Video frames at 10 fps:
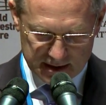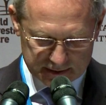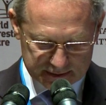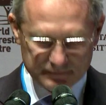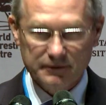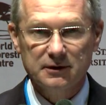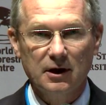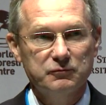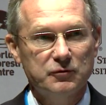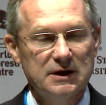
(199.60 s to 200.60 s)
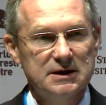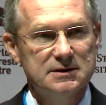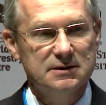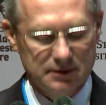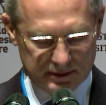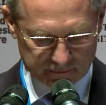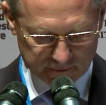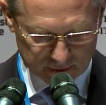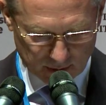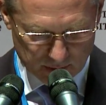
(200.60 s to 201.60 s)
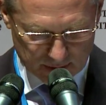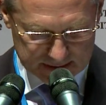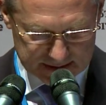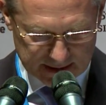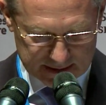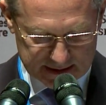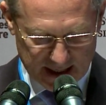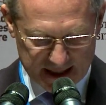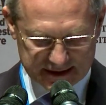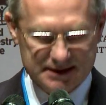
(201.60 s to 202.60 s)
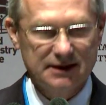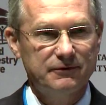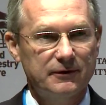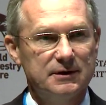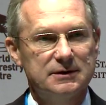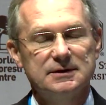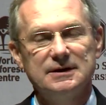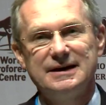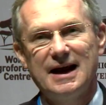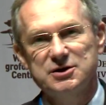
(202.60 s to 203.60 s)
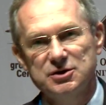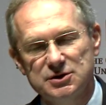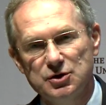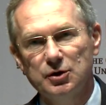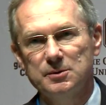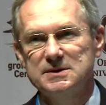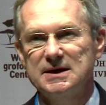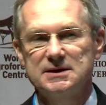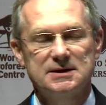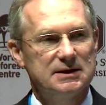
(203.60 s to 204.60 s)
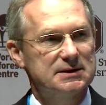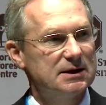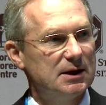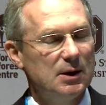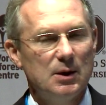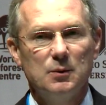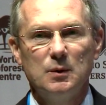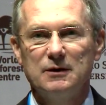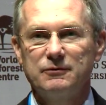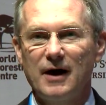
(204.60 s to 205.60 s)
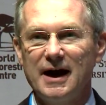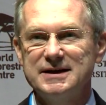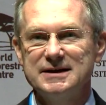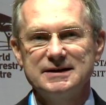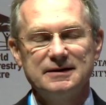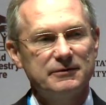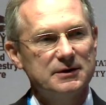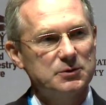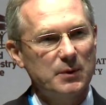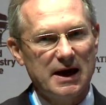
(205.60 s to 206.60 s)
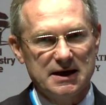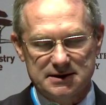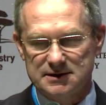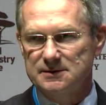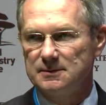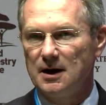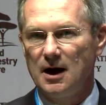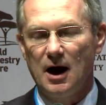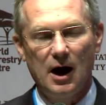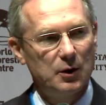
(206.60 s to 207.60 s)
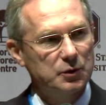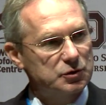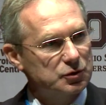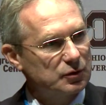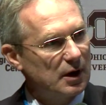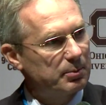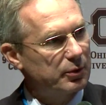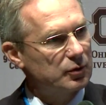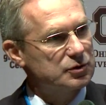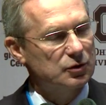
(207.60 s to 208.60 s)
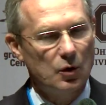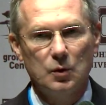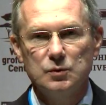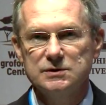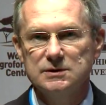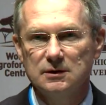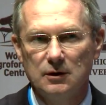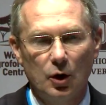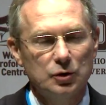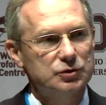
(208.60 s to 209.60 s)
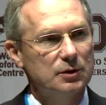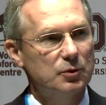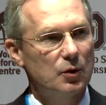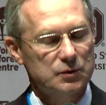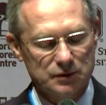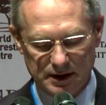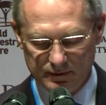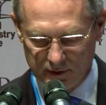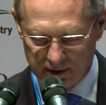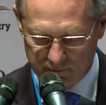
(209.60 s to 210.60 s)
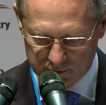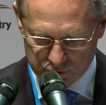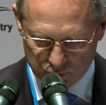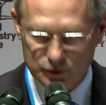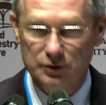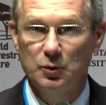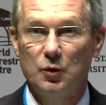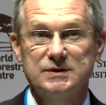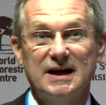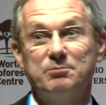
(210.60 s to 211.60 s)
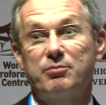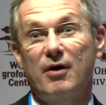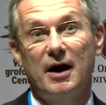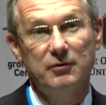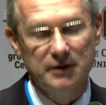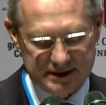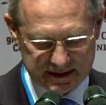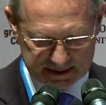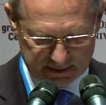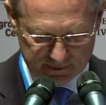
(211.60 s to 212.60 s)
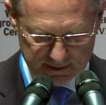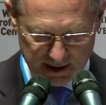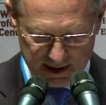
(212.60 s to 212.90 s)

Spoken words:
Different countries, different communities at different national circumstances will find different ways how to approach goals, long-term goals and even short-term goals and priorities even.